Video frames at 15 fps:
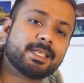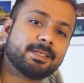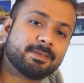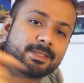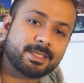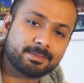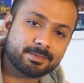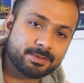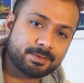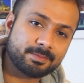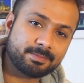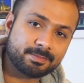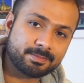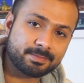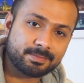they will come to your
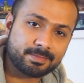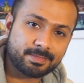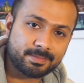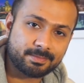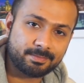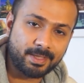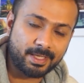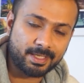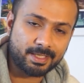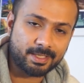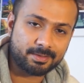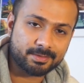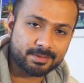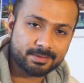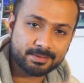bank
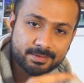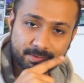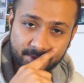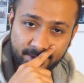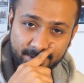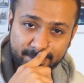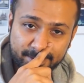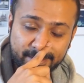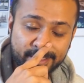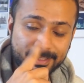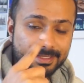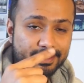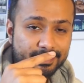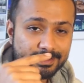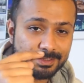account. So these three
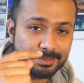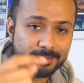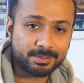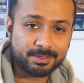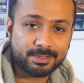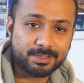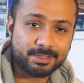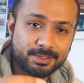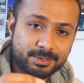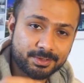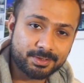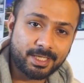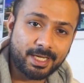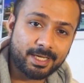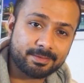things you
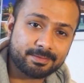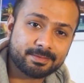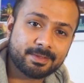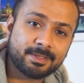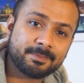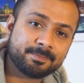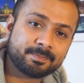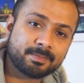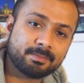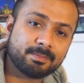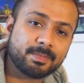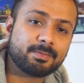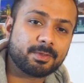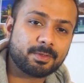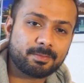should have
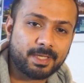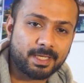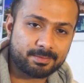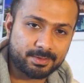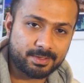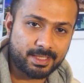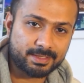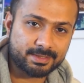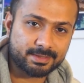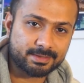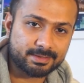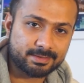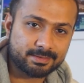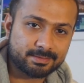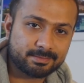before applying for the
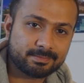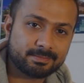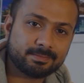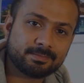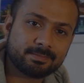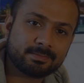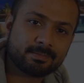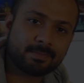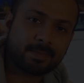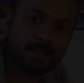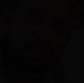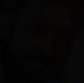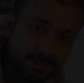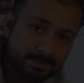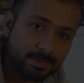taxes. Now comes the
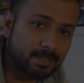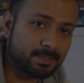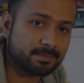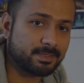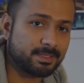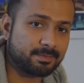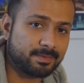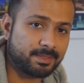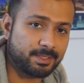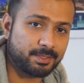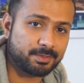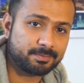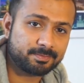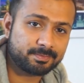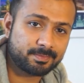best part of the video.
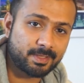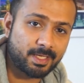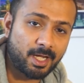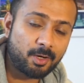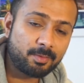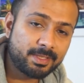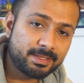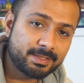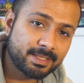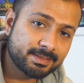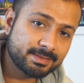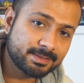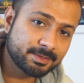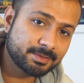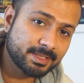How many
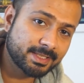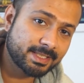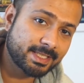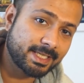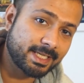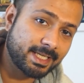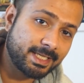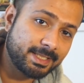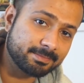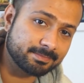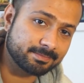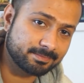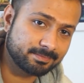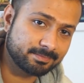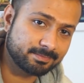things you can
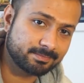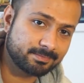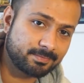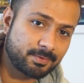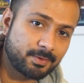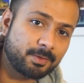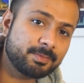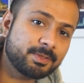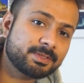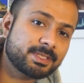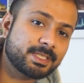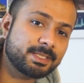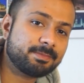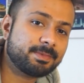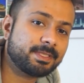claim from your
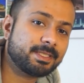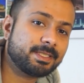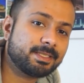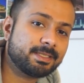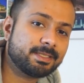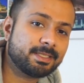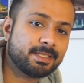study period